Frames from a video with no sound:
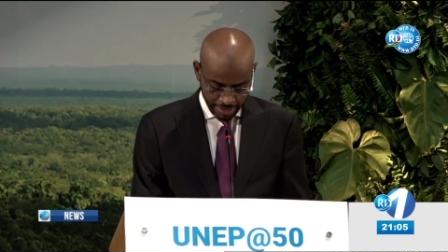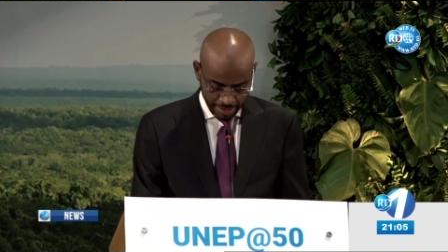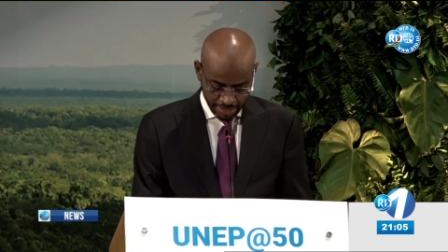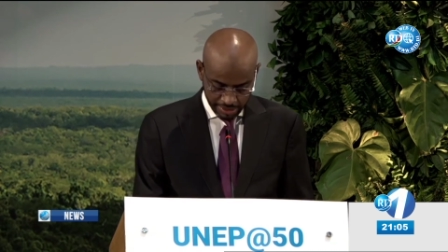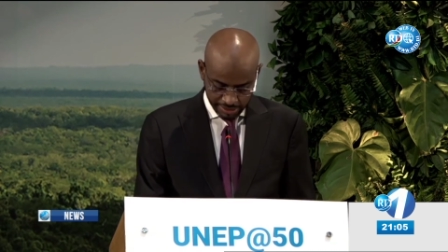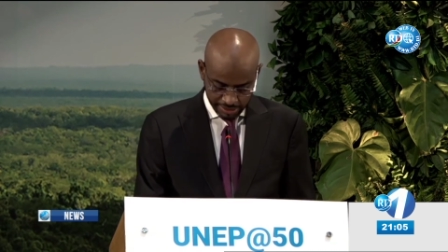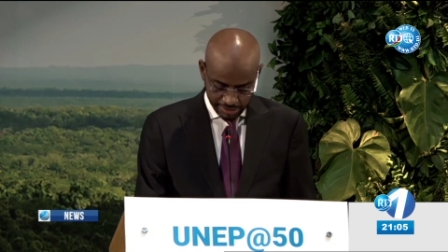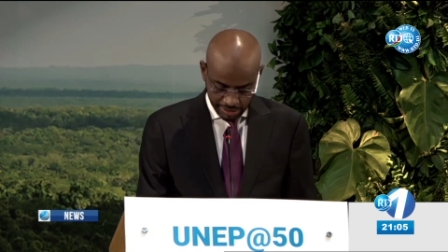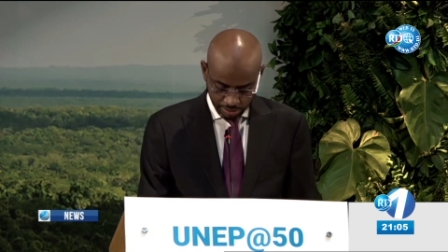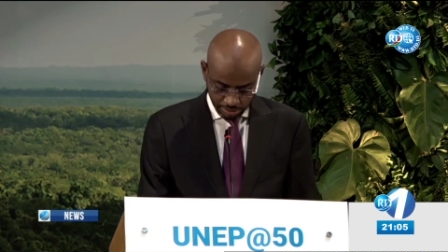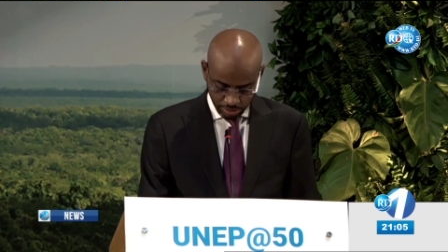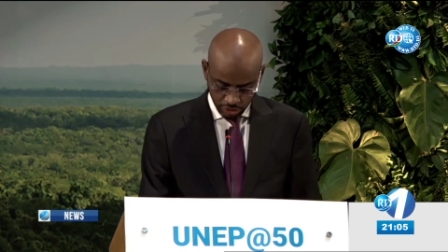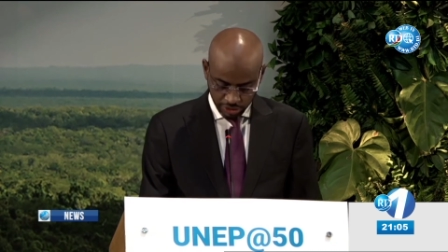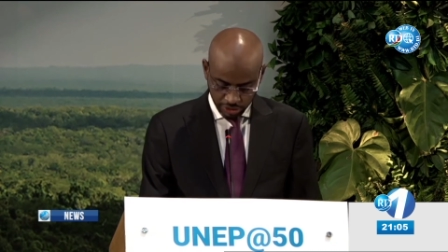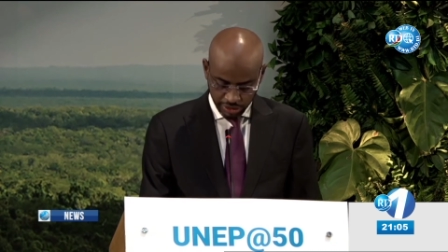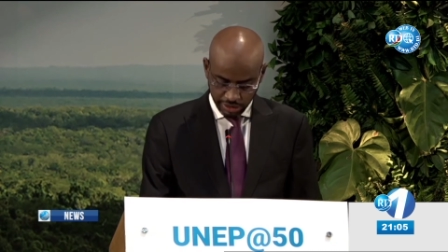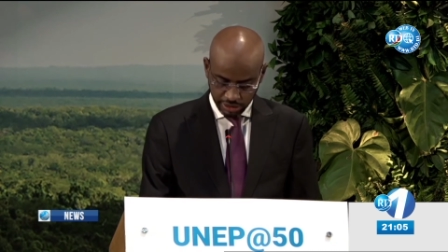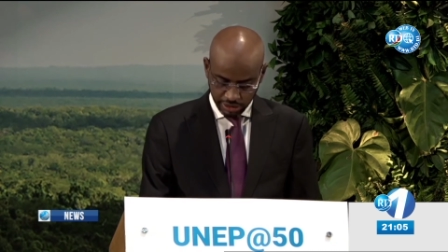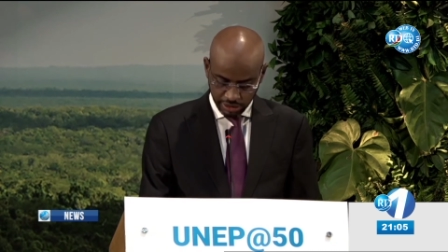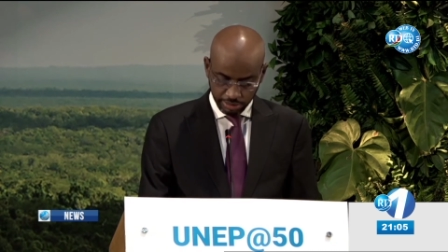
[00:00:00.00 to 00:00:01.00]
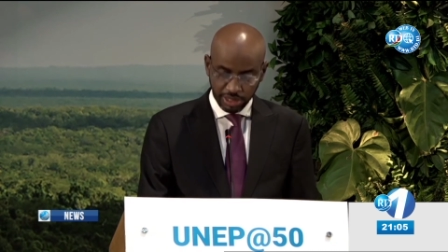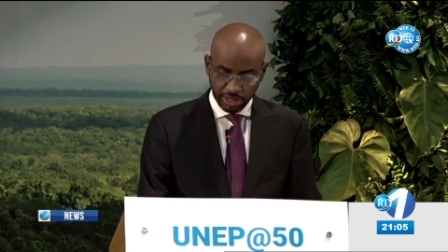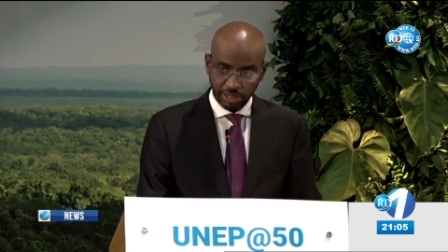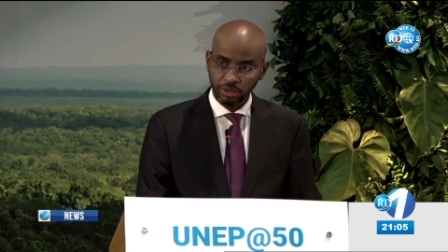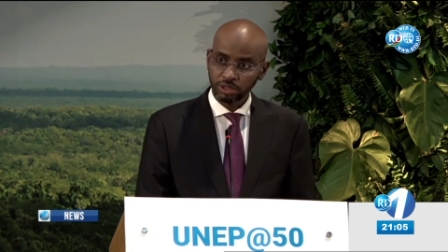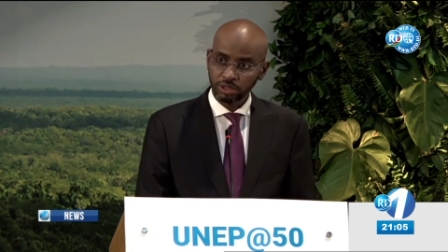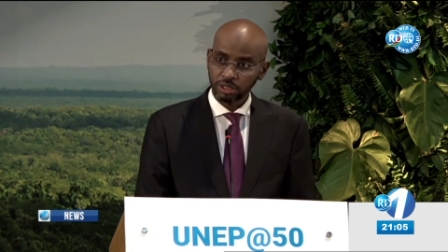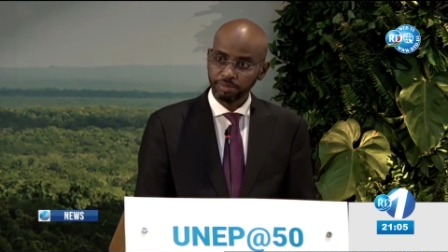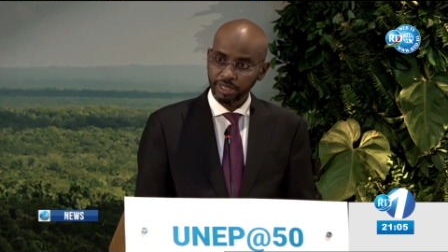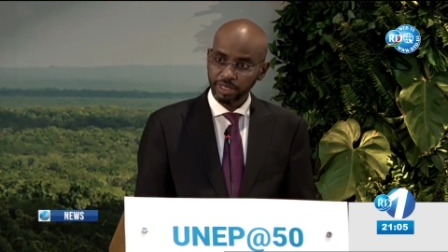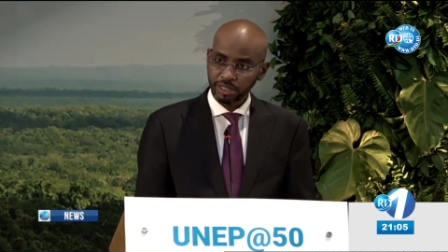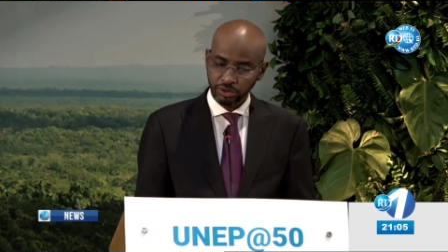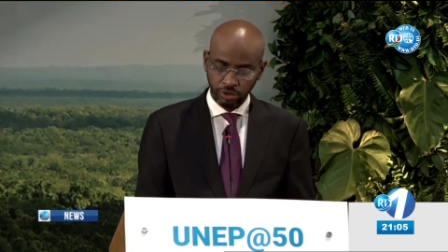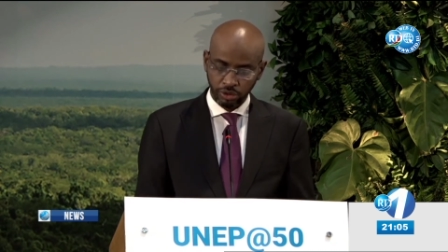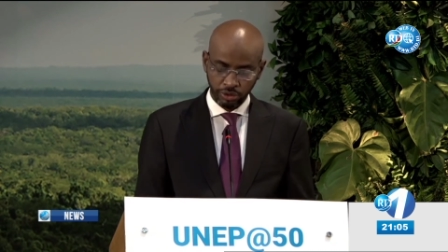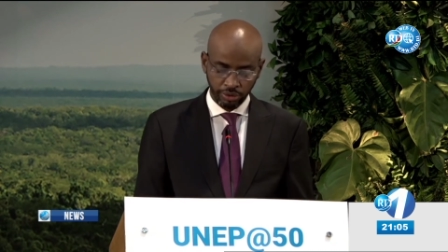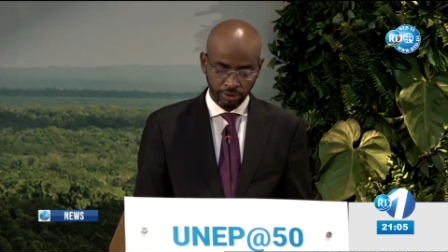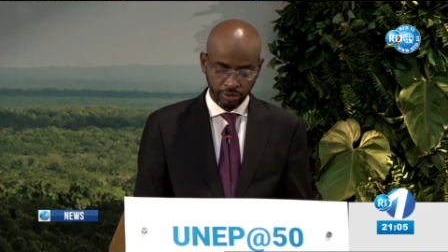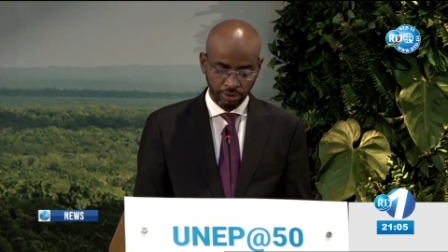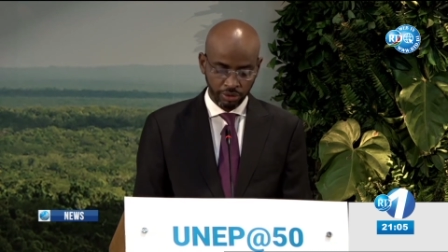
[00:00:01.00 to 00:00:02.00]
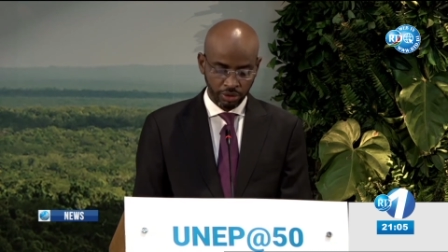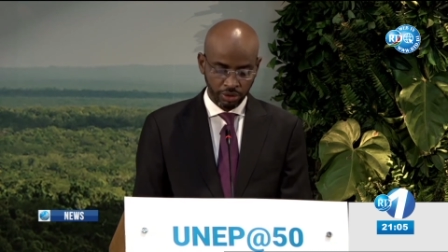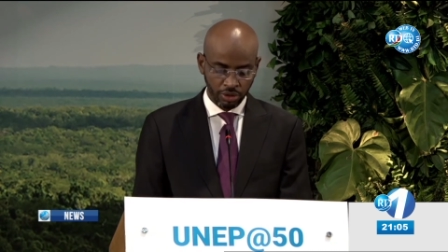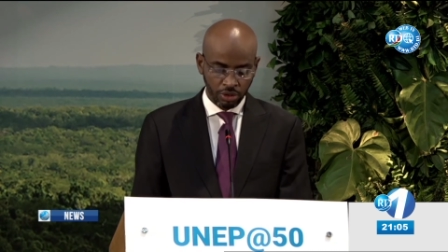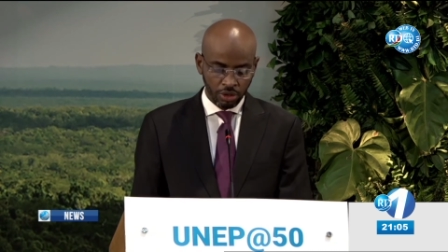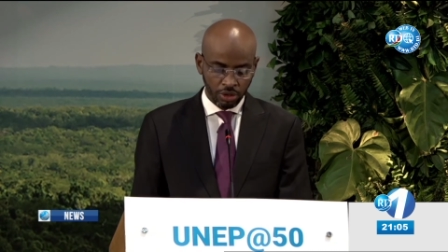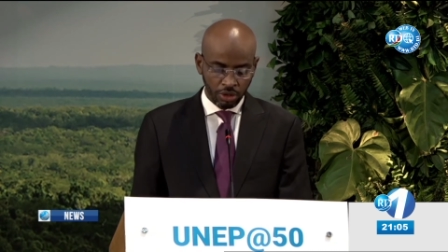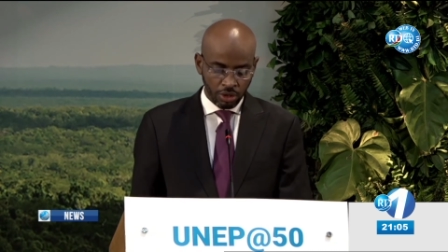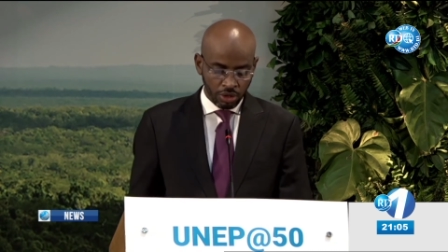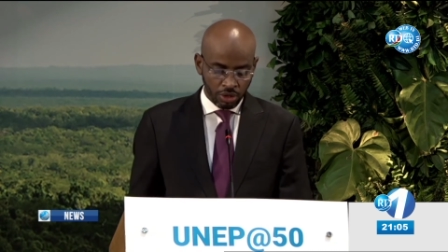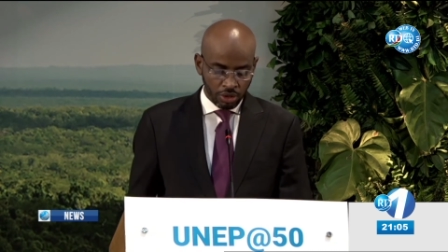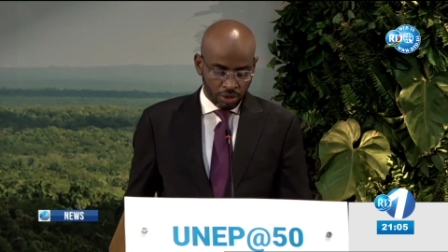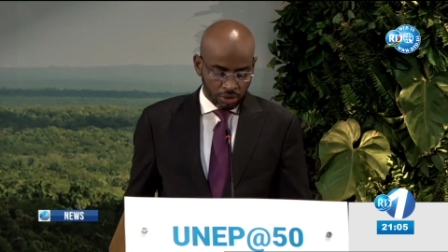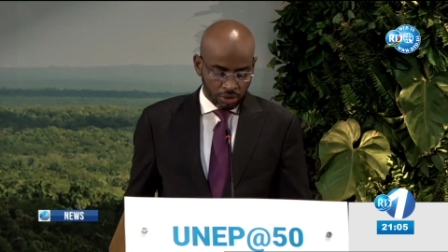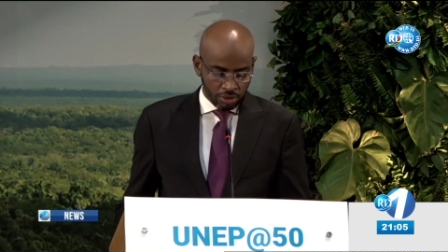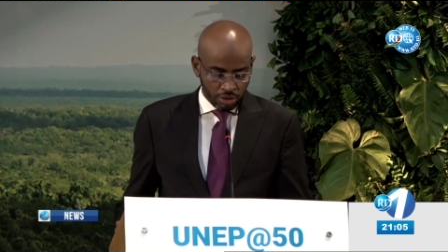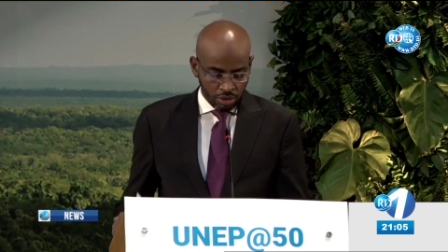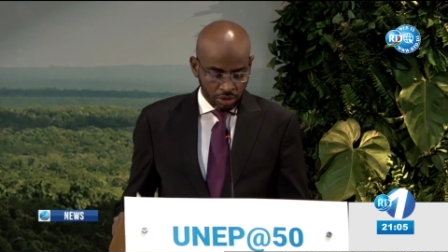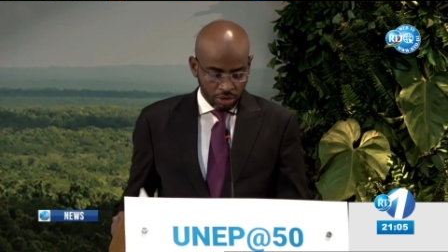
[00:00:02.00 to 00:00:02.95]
the need to take concrete measures